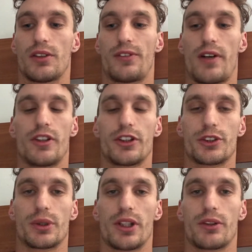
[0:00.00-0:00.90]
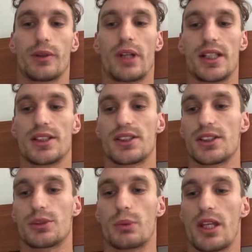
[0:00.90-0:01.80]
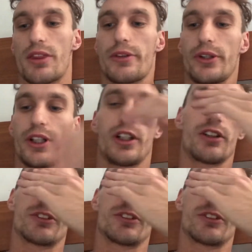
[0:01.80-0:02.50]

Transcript: 523 races. He's won 13